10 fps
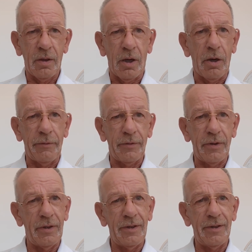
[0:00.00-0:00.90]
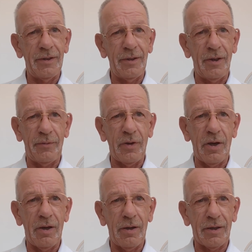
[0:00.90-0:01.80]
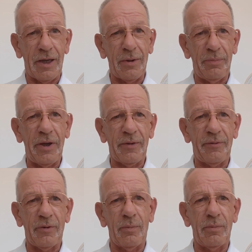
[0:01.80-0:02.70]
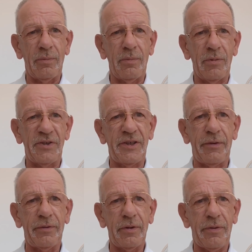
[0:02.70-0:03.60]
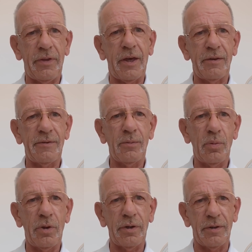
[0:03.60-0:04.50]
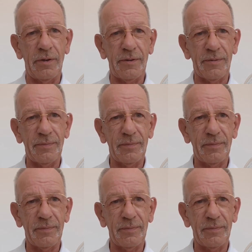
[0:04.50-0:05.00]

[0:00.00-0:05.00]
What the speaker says: However, if you can pick from several thousand workers,